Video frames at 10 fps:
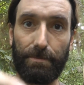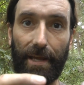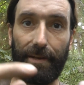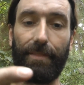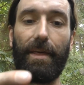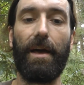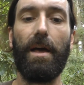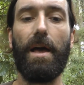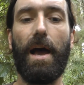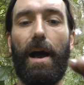blade in there
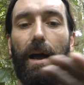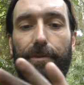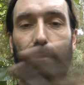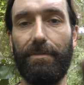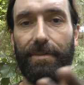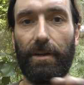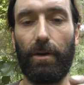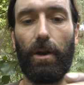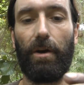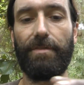to even it
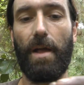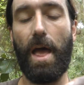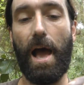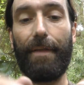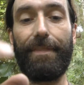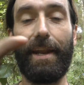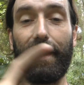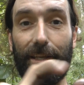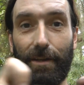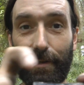all off. And then I
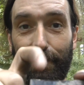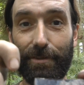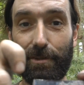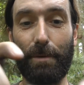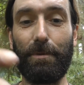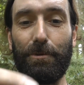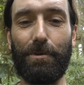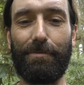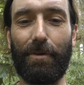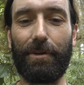can even
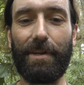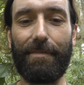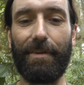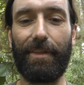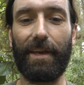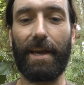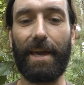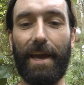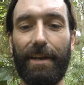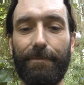WD40 everything
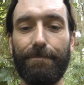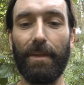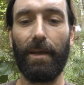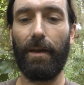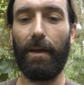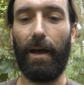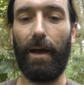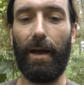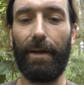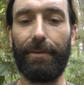again,
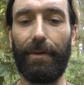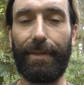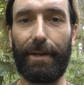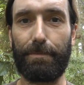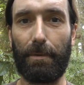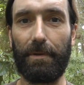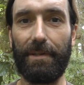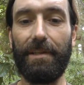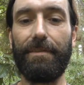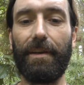not that it probably
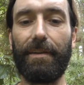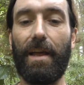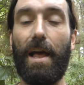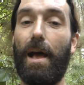needs it,